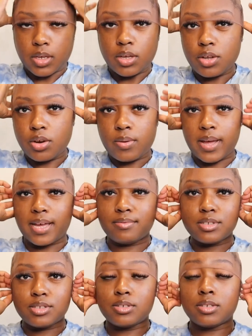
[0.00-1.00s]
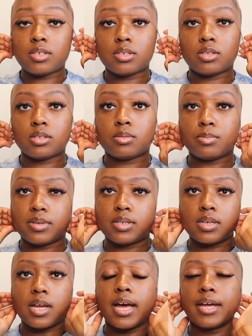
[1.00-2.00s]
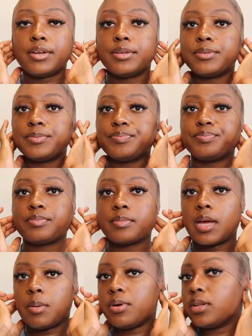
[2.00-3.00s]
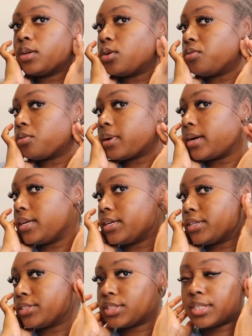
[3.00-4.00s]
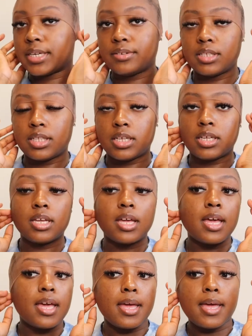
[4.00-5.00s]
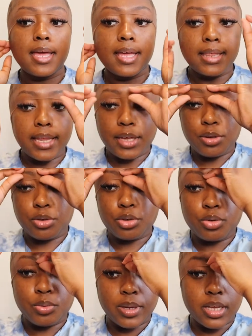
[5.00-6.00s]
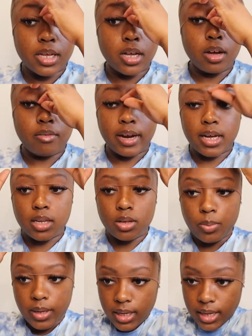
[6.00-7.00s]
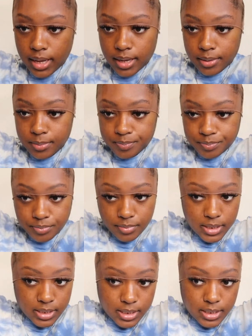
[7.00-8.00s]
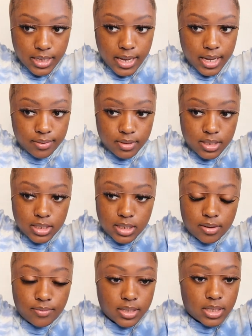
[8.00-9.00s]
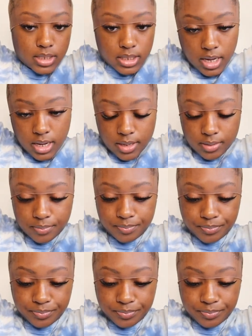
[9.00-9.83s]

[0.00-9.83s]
You don't have to do this, but I do. I pull it over my ears and everything, like you do with a regular wig cap. And since I have this left at the top,